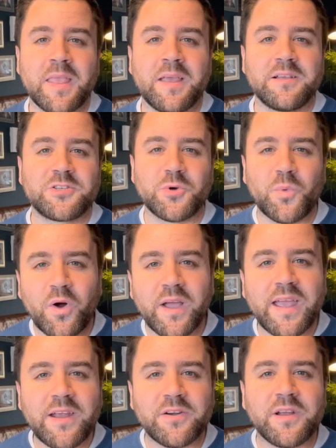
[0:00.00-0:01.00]
So what
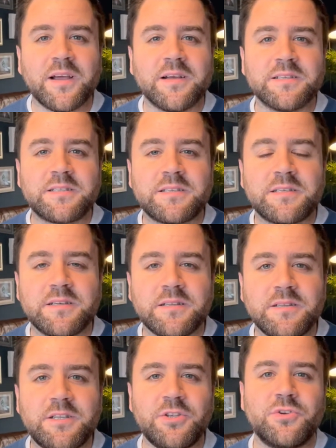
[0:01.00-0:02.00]
areas
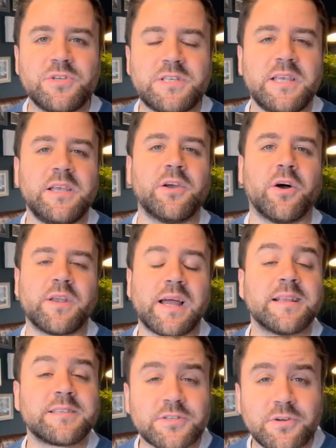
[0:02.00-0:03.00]
do you see God
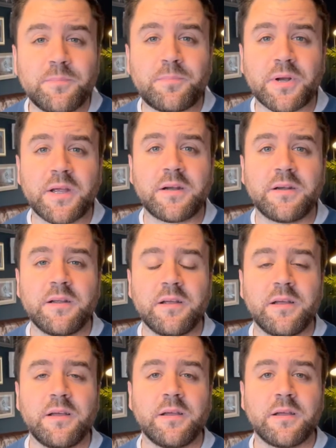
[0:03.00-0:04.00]
answering prayer,
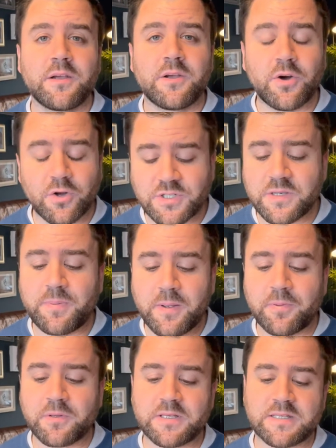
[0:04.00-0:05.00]
causing
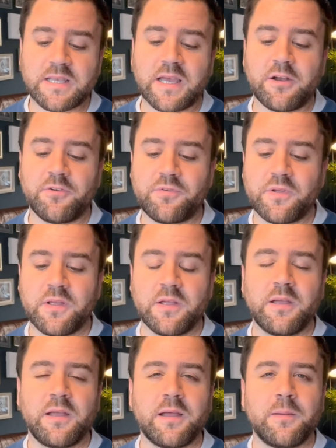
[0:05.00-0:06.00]
people to serve?
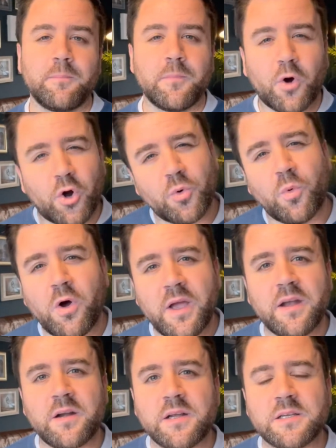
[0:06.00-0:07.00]
Or what
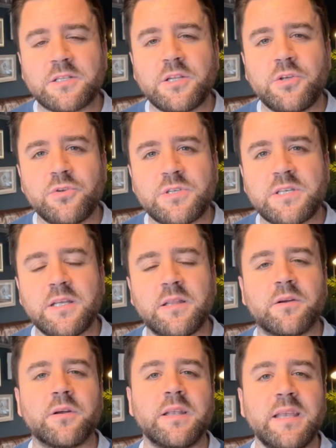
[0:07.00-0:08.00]
areas do you see
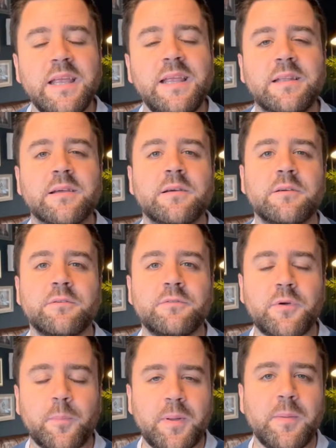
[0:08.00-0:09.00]
there are in need?
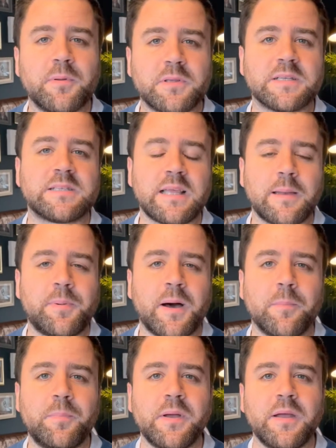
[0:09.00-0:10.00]
for people to step
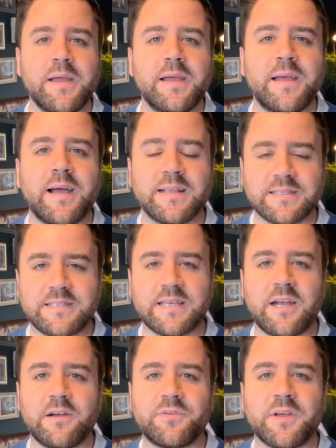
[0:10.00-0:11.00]
up and
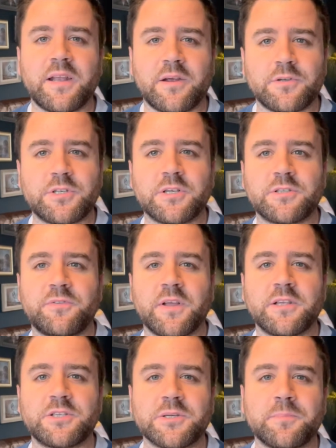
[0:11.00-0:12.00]
serve in our church
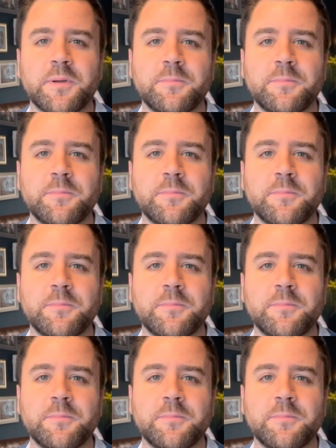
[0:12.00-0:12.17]
fellowship.